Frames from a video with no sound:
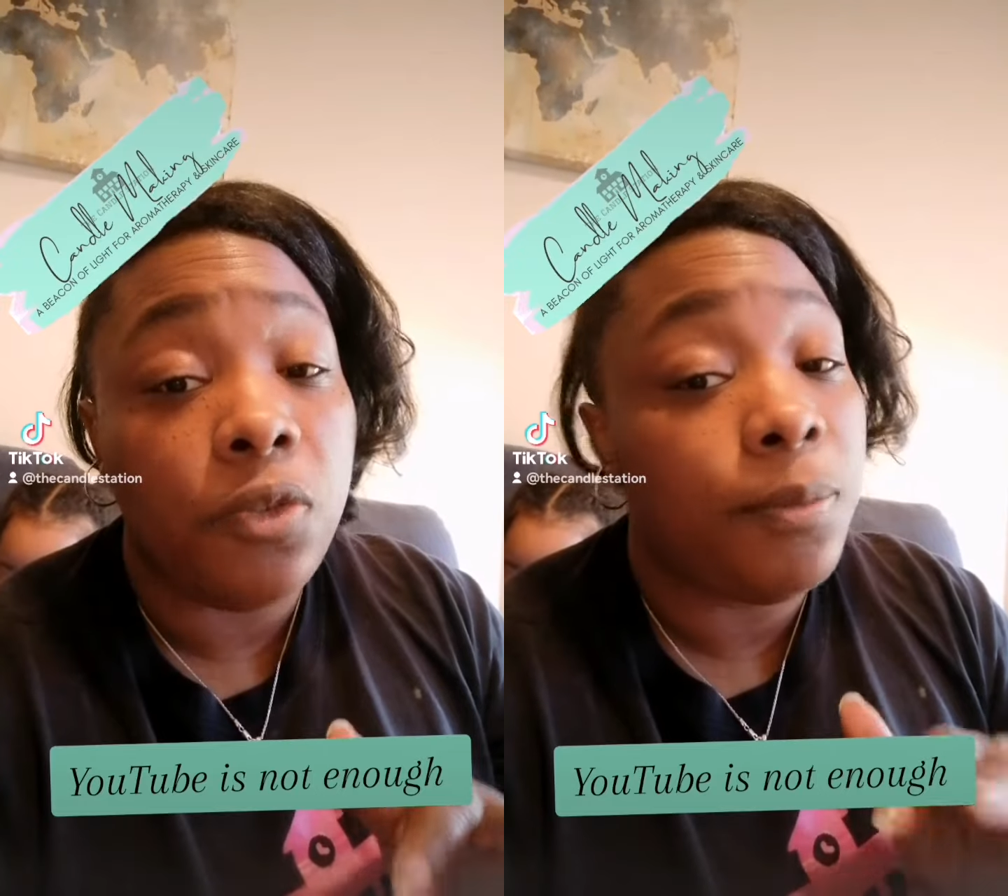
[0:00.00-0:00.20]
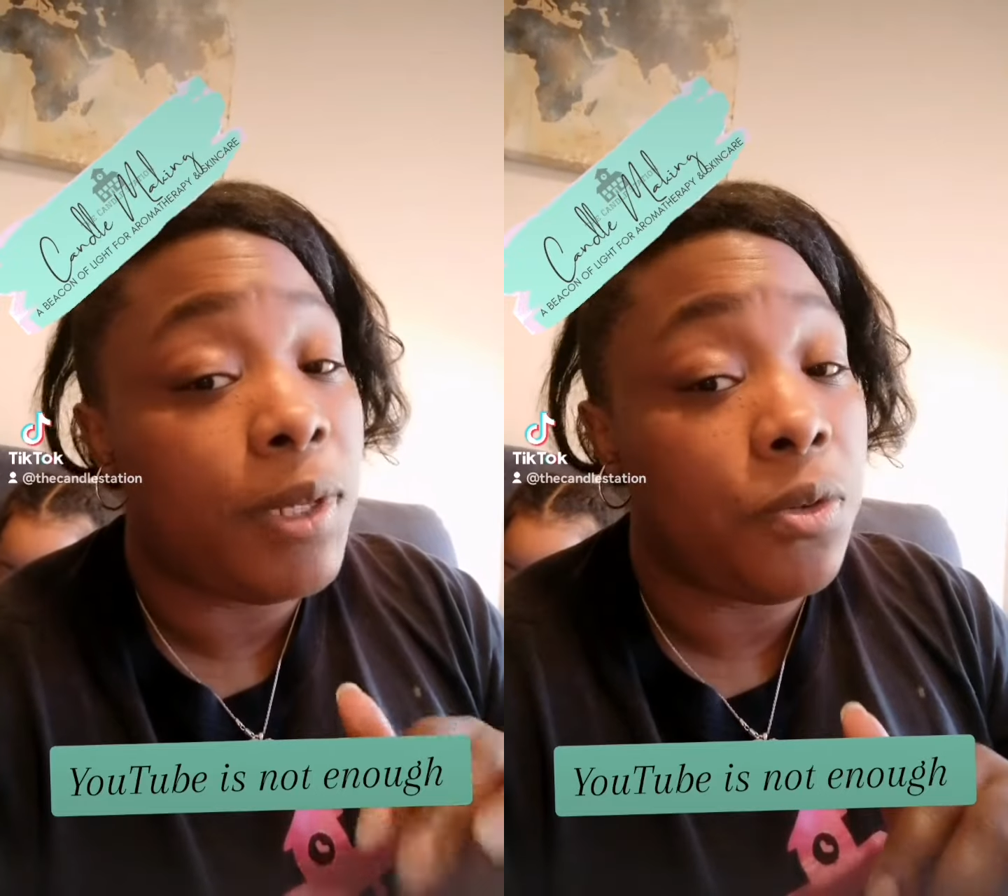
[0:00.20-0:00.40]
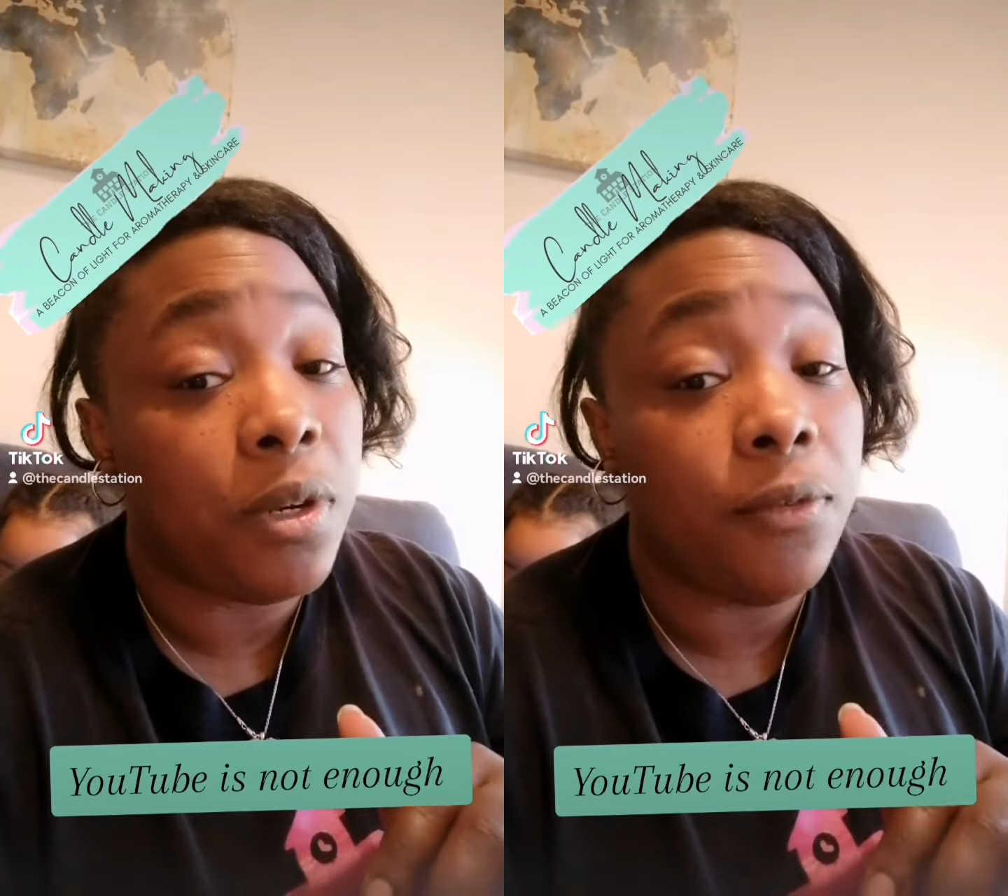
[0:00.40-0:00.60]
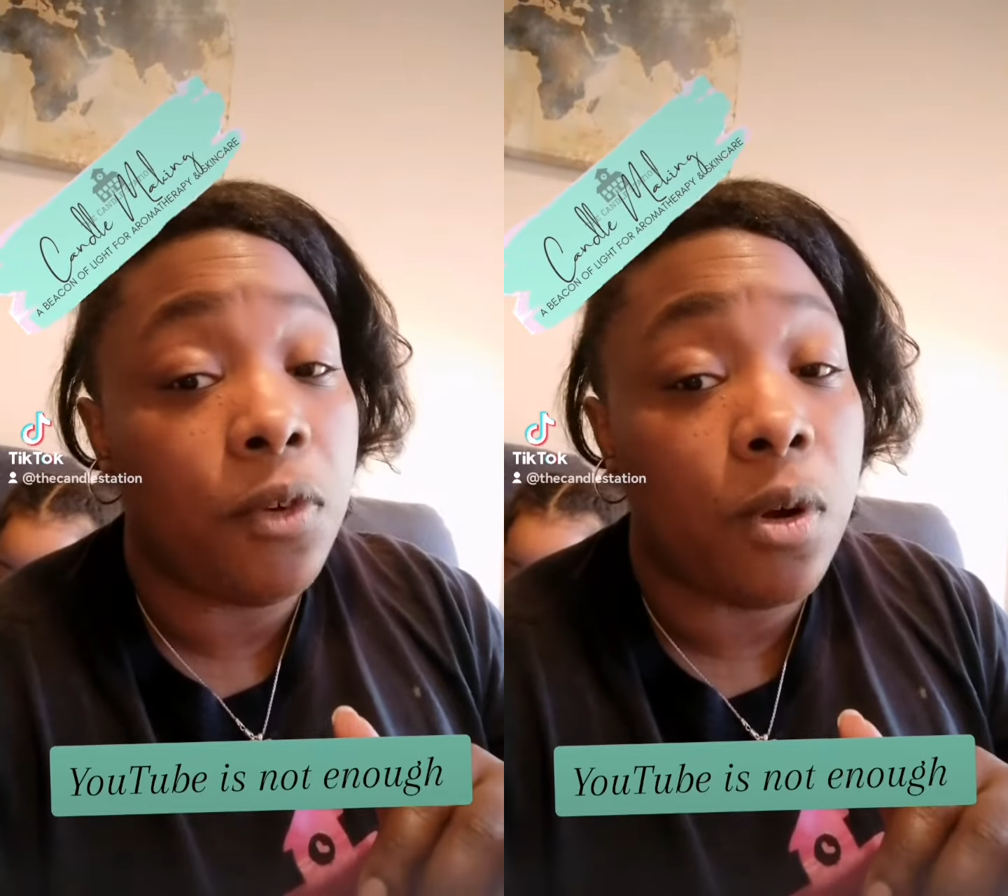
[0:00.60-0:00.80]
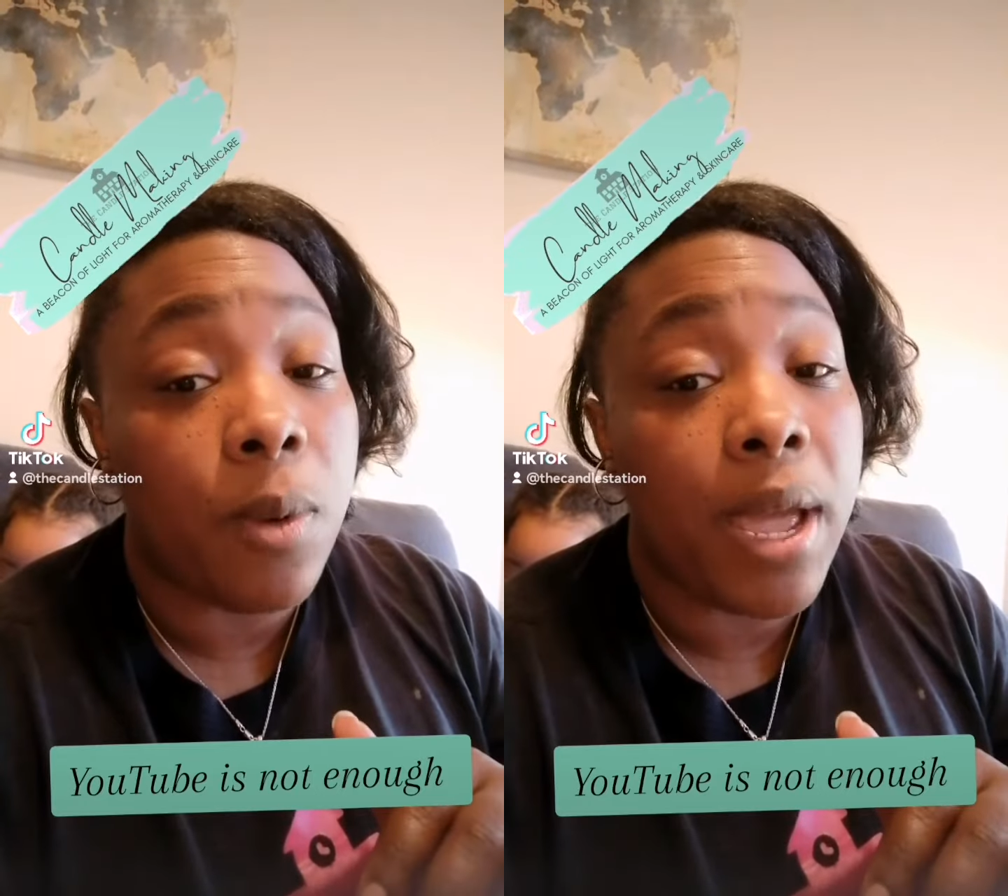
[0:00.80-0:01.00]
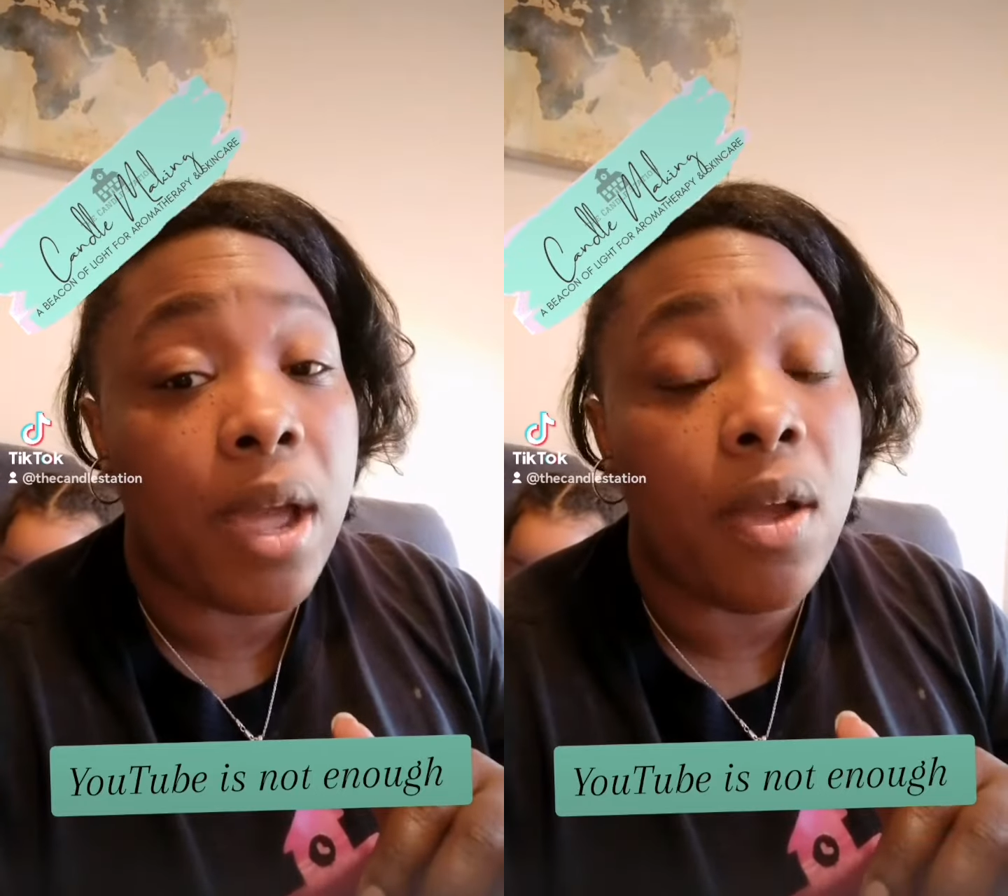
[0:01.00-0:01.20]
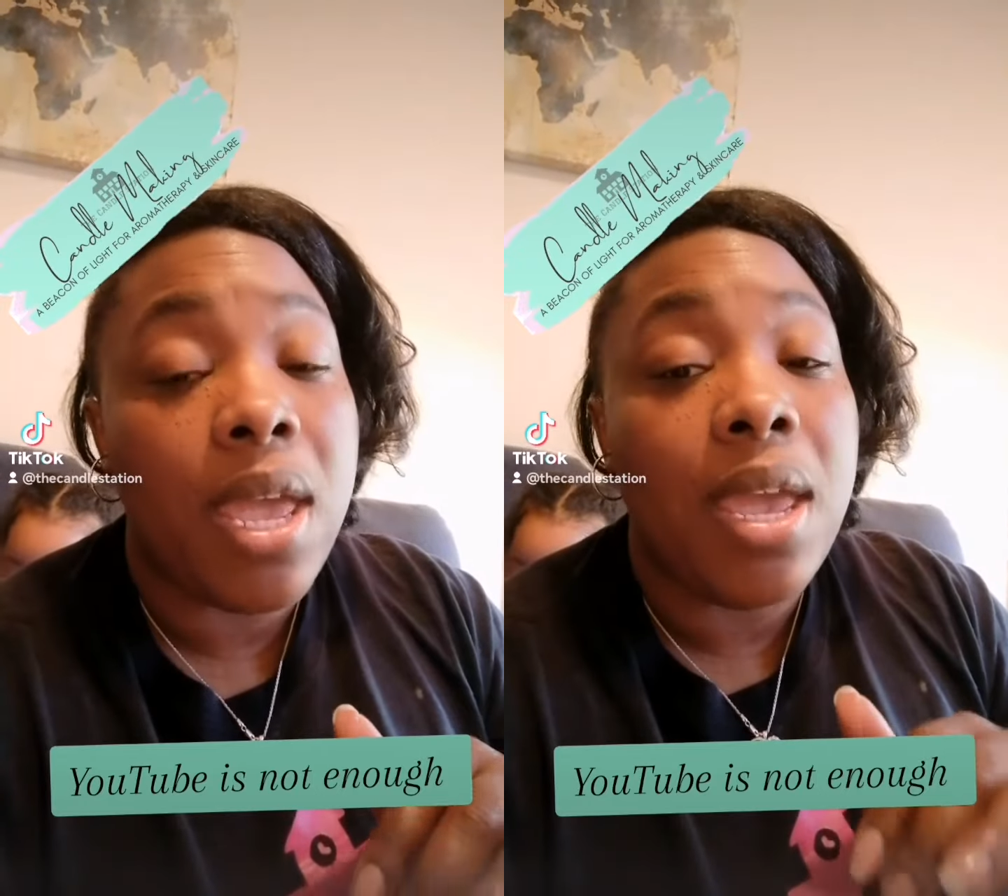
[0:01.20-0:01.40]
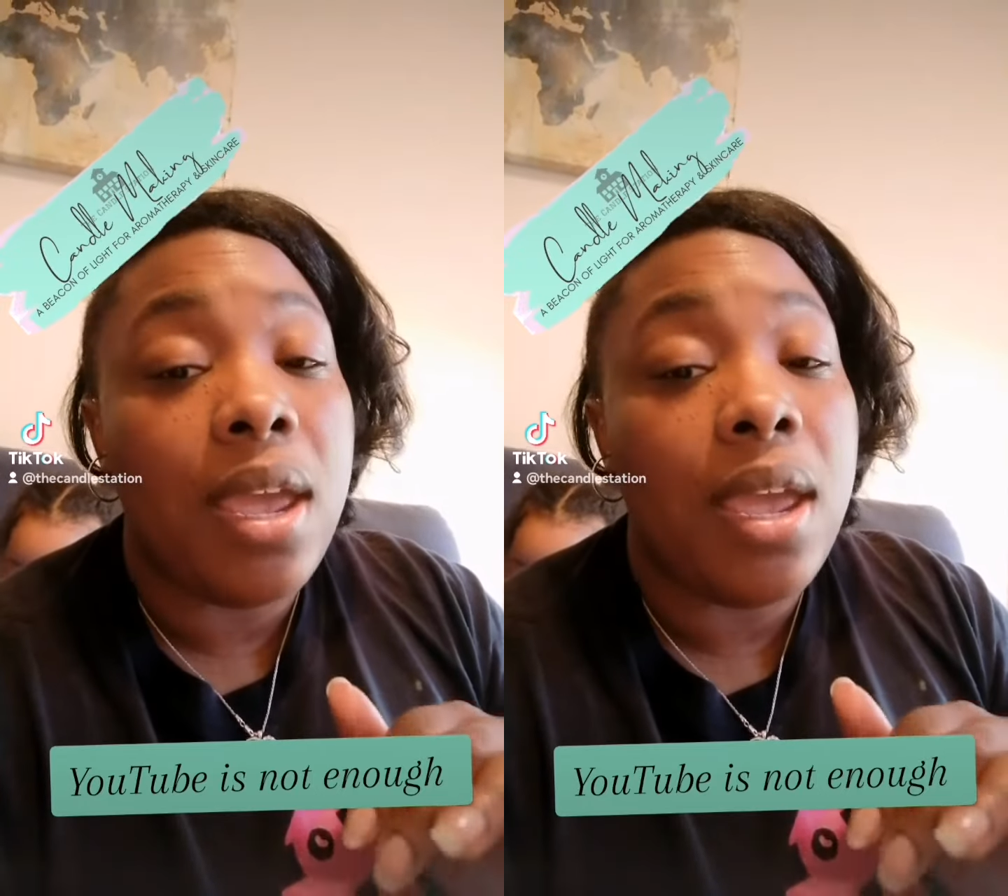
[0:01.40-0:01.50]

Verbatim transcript: who've been doing it for a while.